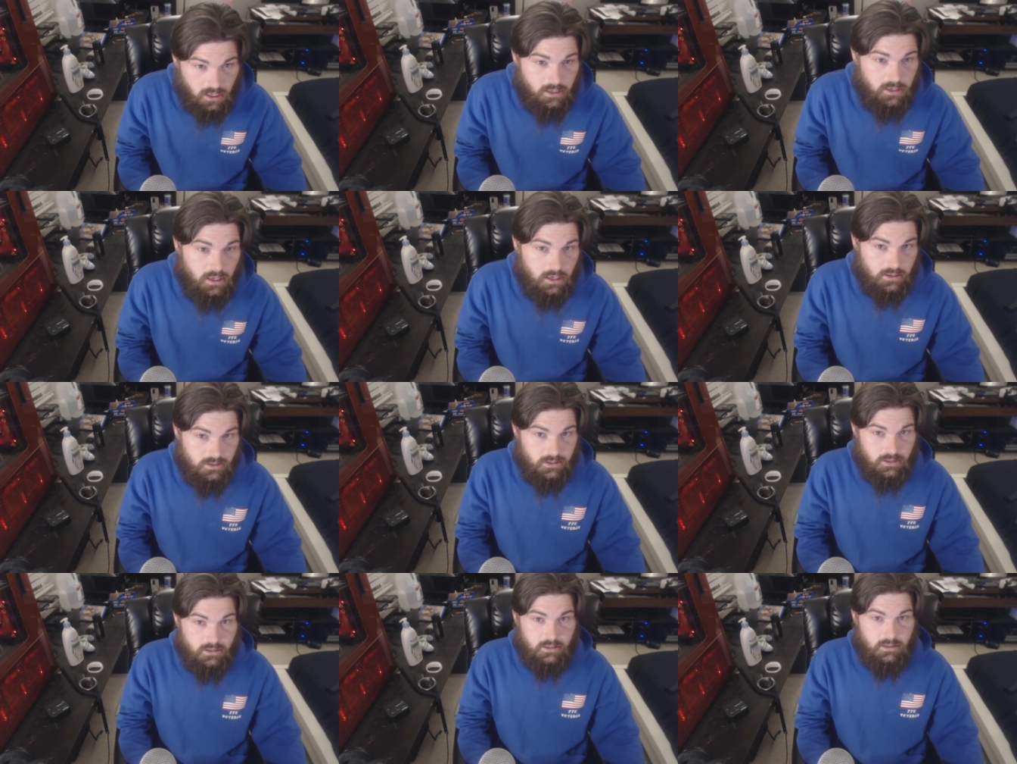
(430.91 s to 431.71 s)
Titan
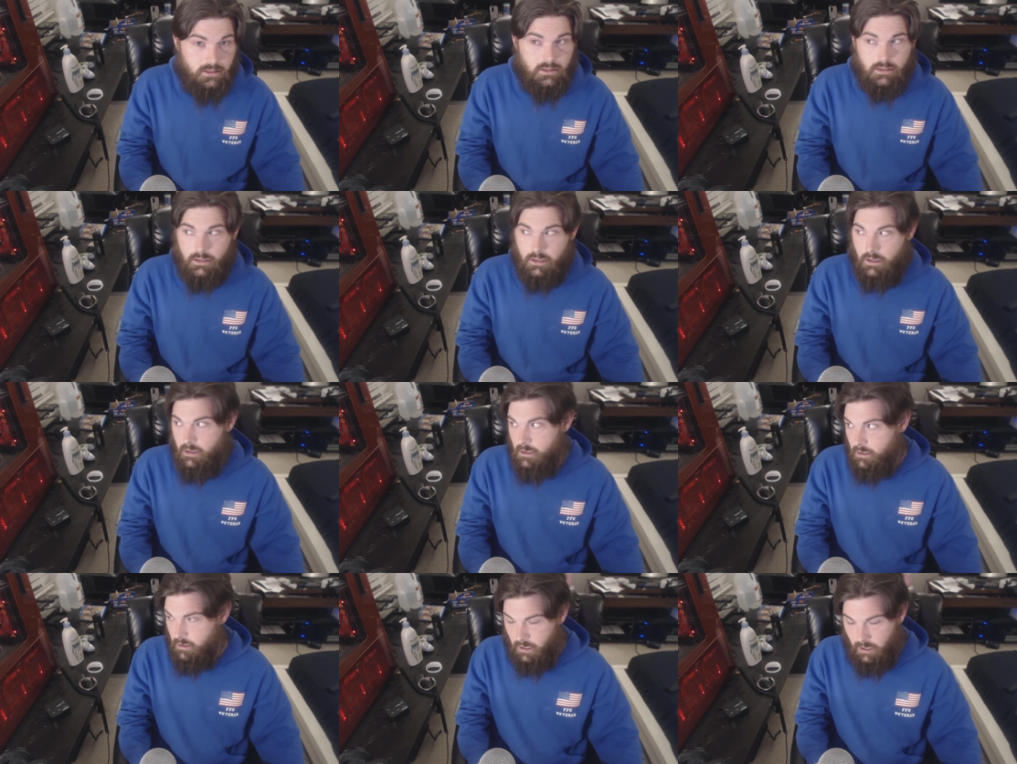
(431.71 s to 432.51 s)
X's,
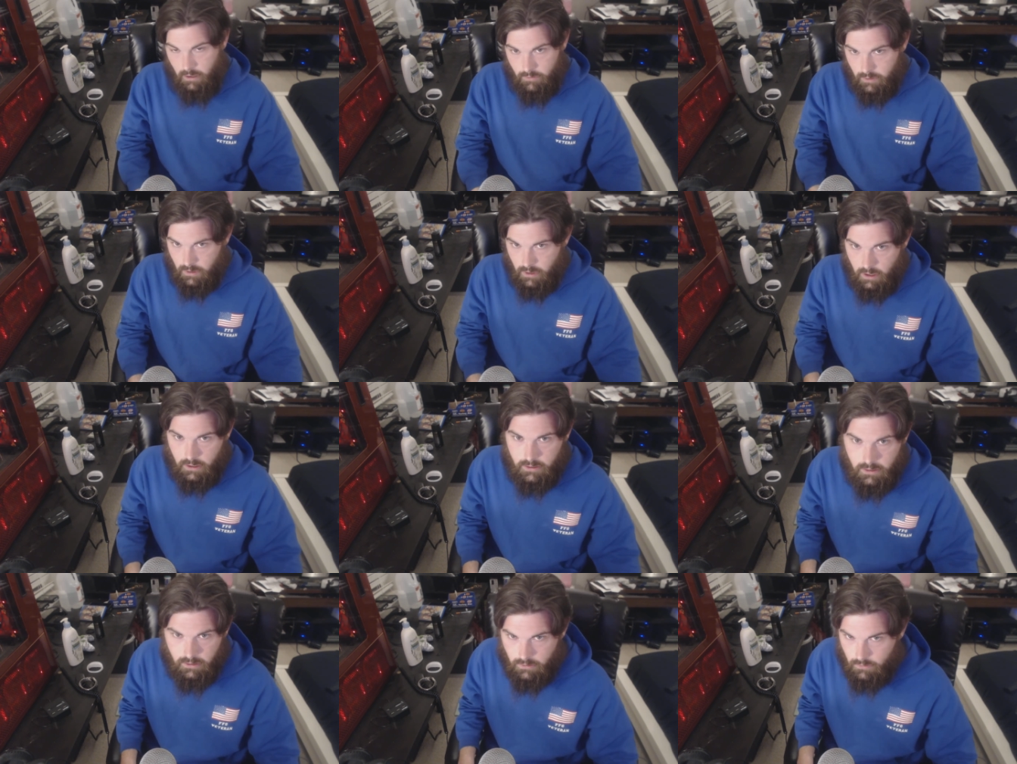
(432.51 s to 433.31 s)
uh, they
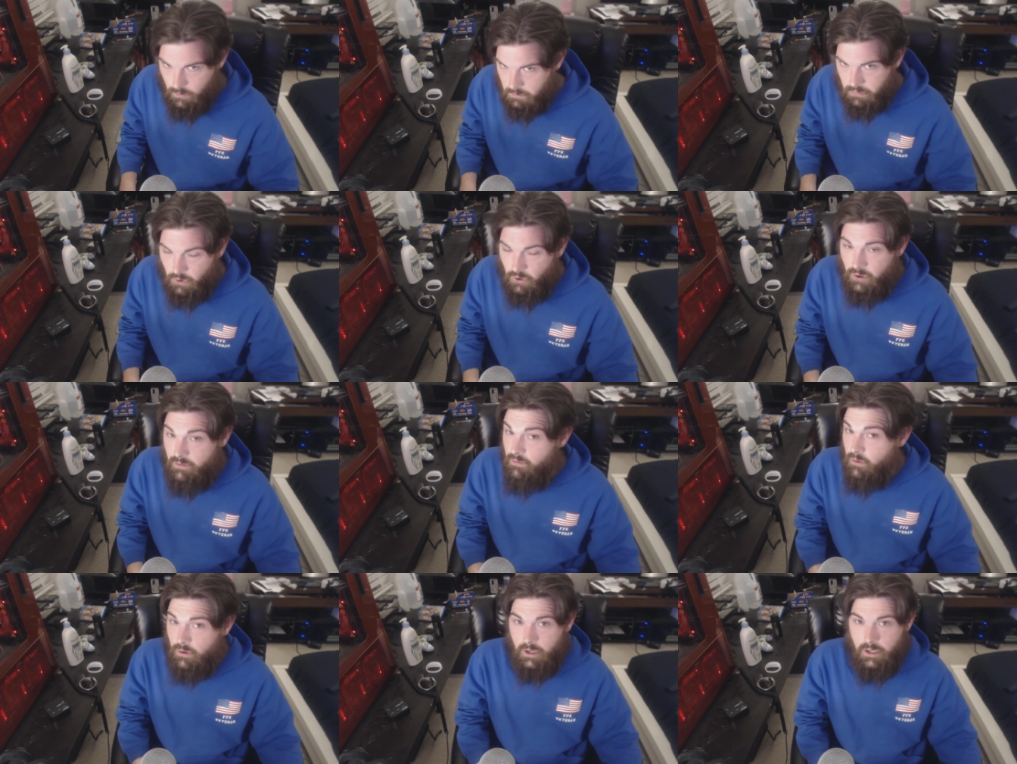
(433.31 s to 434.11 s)
overclocked to 1.4
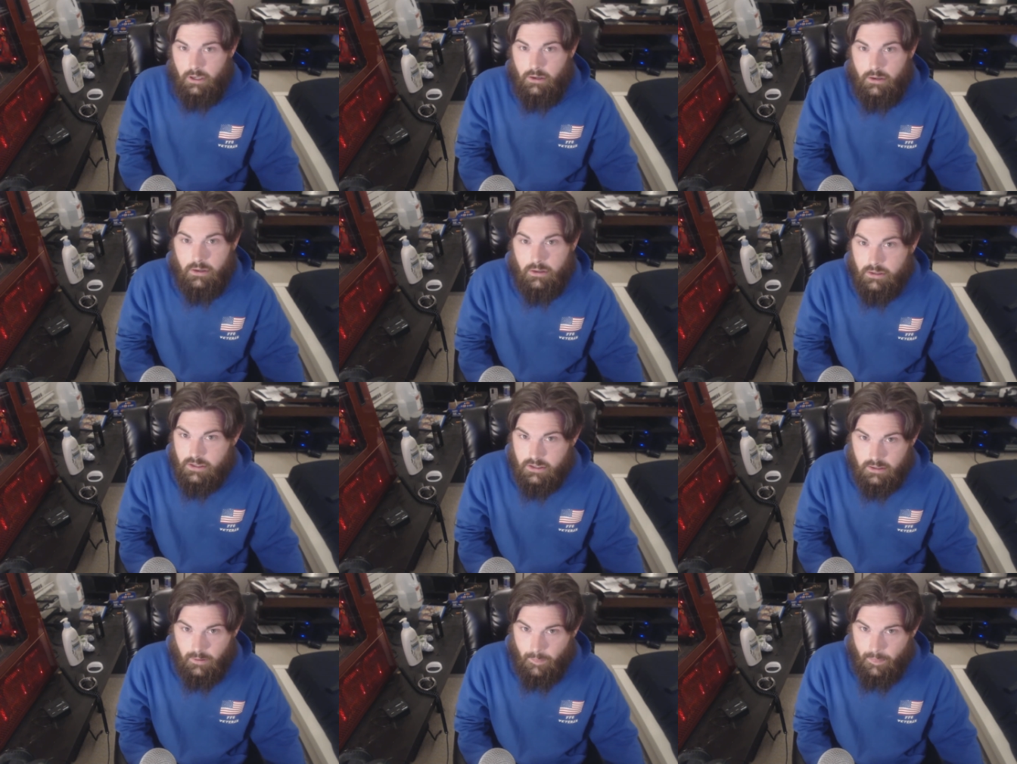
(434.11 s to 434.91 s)

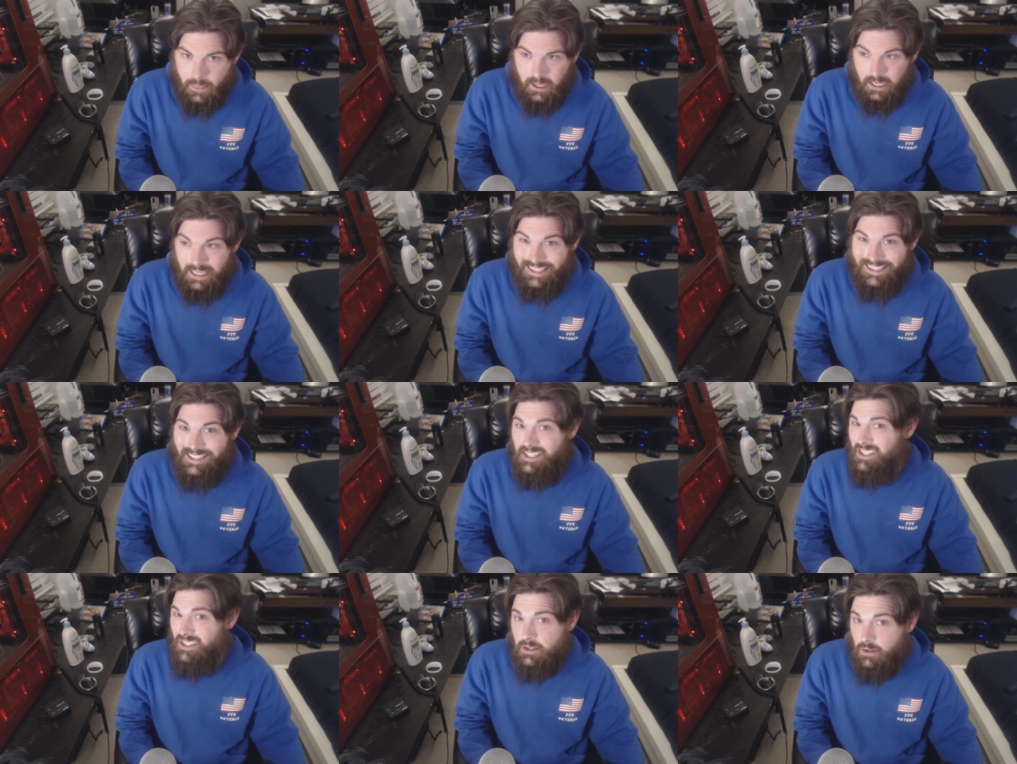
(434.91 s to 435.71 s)
gigahertz.
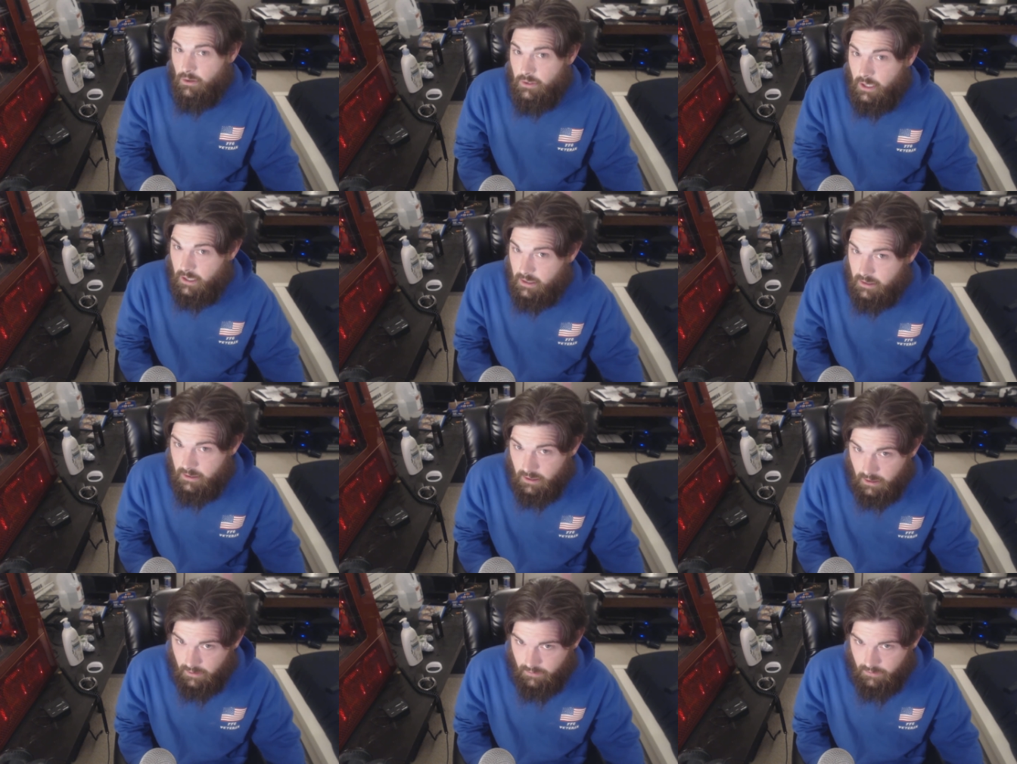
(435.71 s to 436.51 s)
It's still not
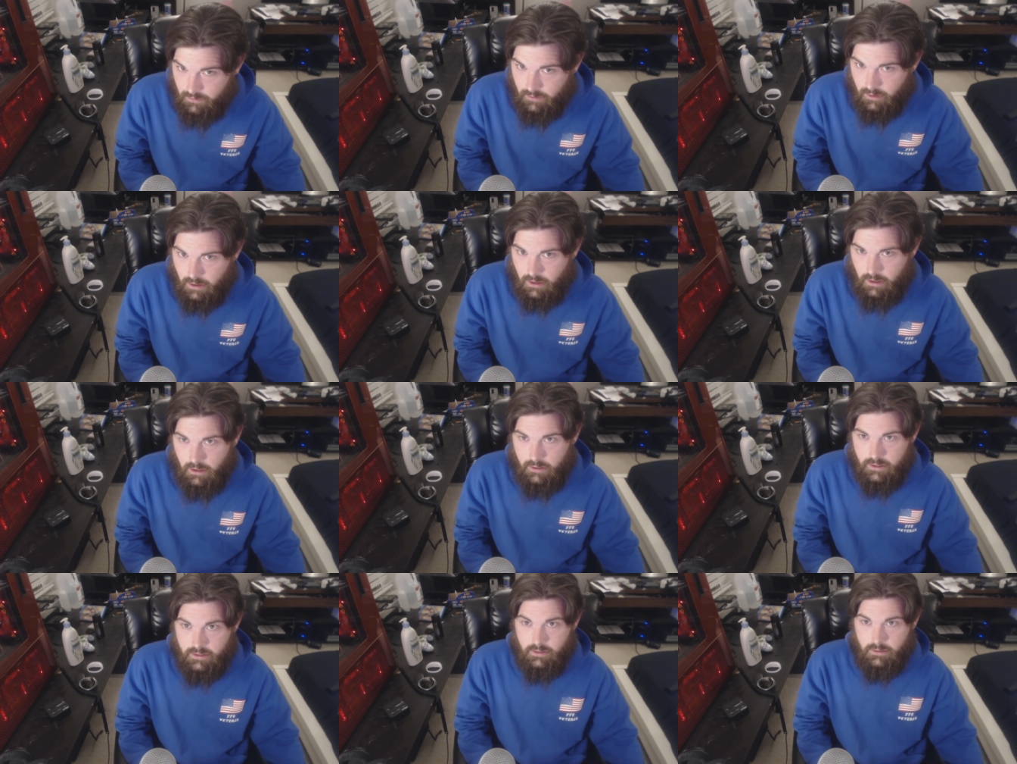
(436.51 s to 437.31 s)
enough.
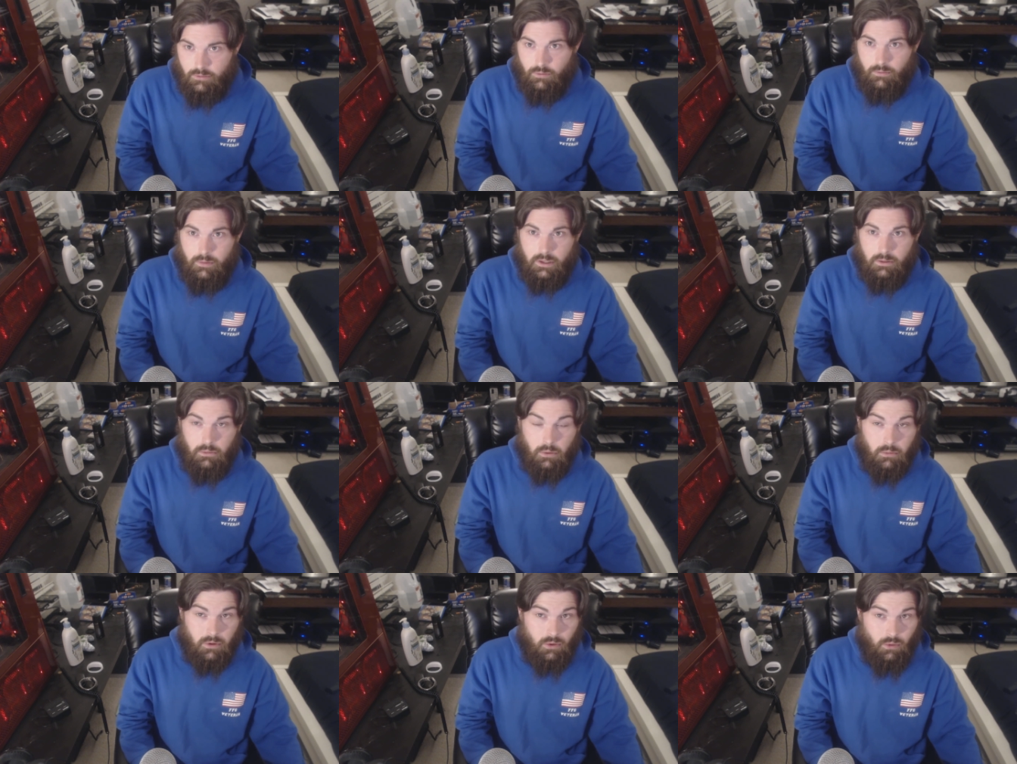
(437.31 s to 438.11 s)
Uh, the
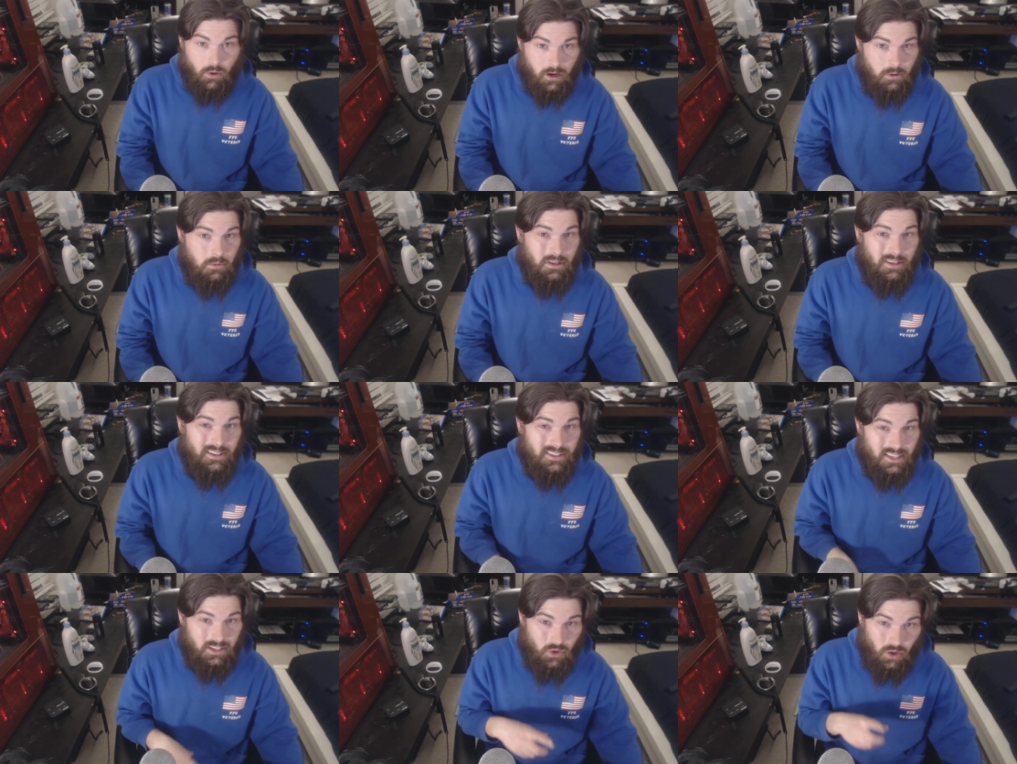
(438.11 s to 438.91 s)
minimum requirement
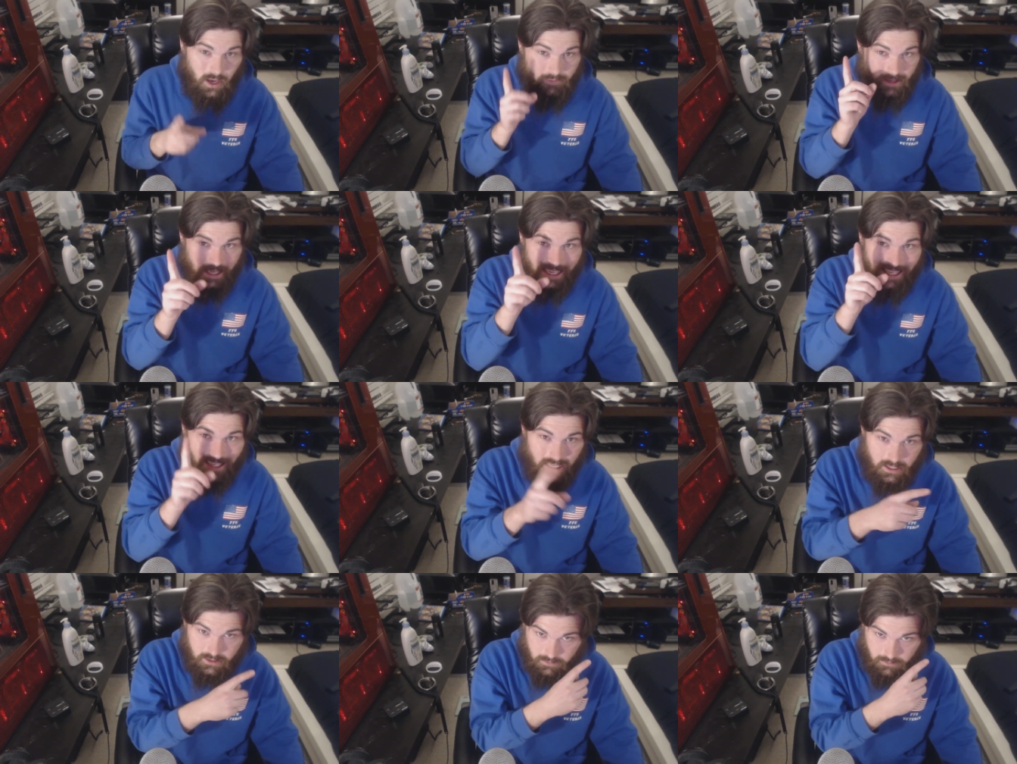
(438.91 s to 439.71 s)
is that you have 8
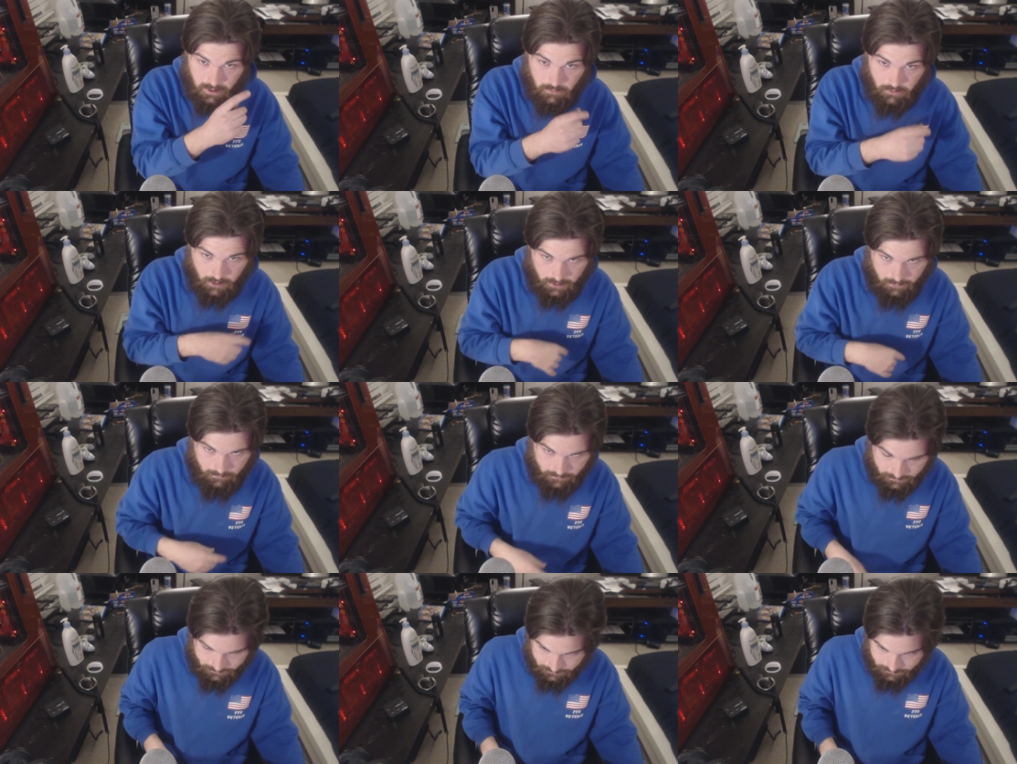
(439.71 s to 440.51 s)
gigs of memory
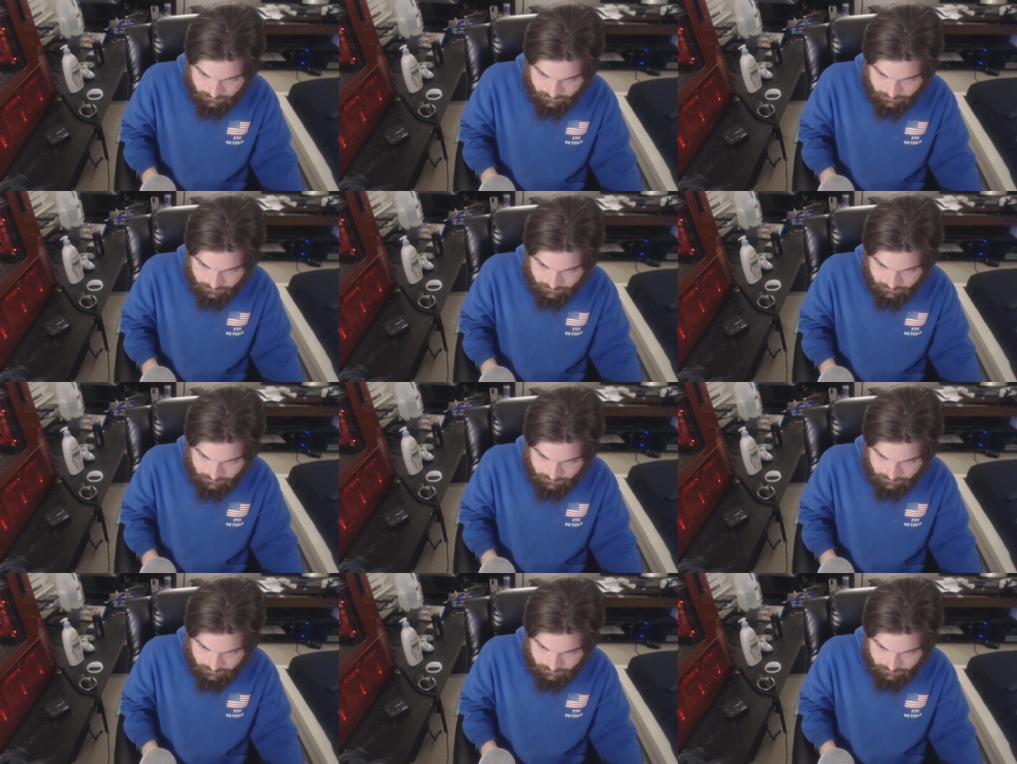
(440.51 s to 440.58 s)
